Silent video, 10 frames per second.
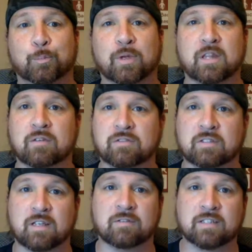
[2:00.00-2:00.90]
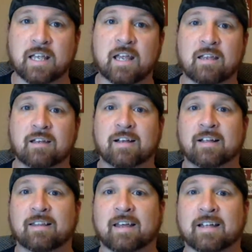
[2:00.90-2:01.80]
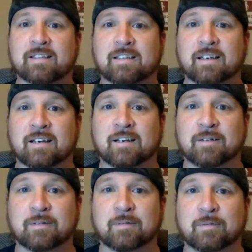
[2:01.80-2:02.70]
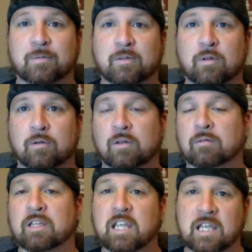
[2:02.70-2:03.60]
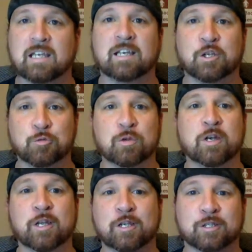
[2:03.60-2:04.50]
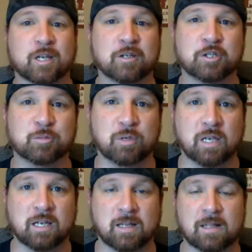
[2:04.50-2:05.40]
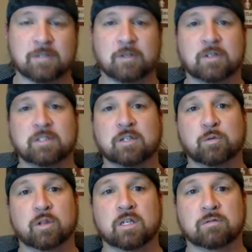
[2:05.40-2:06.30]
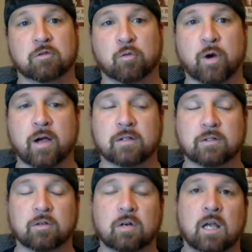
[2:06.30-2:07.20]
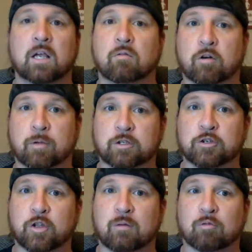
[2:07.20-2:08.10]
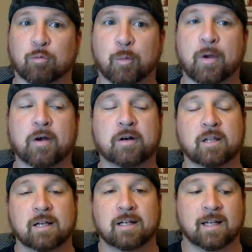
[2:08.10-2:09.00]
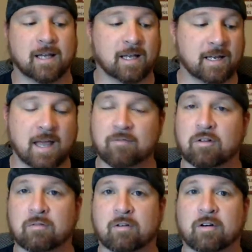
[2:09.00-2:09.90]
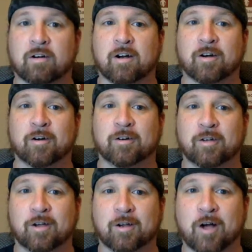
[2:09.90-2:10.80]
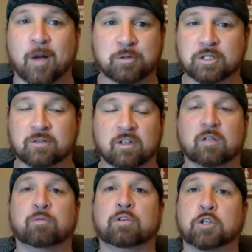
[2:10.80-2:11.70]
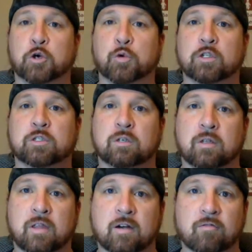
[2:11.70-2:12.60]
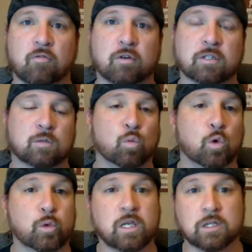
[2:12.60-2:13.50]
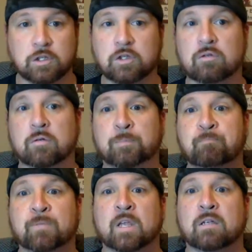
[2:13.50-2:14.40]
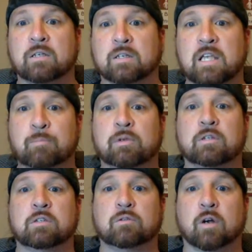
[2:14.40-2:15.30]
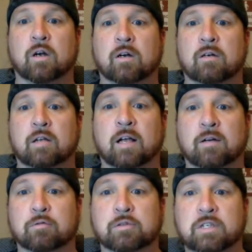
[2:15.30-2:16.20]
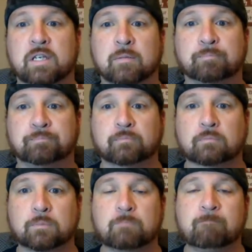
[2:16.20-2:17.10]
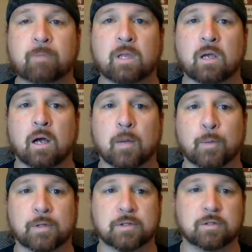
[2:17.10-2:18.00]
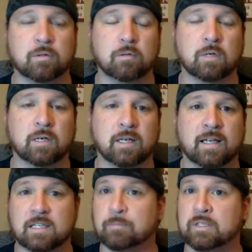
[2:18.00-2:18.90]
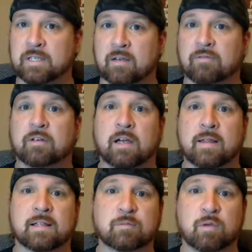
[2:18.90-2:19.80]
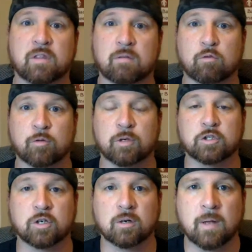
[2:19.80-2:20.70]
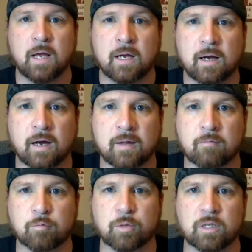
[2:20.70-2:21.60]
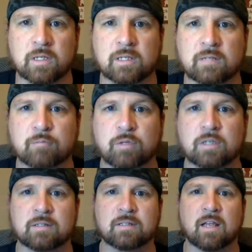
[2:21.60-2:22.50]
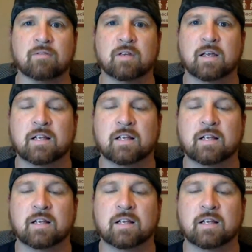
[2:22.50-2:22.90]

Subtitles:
But they say that the heat and humidity is kind of just beginning. That's going to stick with us for a while. So I want to make sure that we're prepared and have all of our options available and know what's there for us and what we can do to keep into our routine, but to be safe. And that's the main thing. We want to make sure that we're being safe.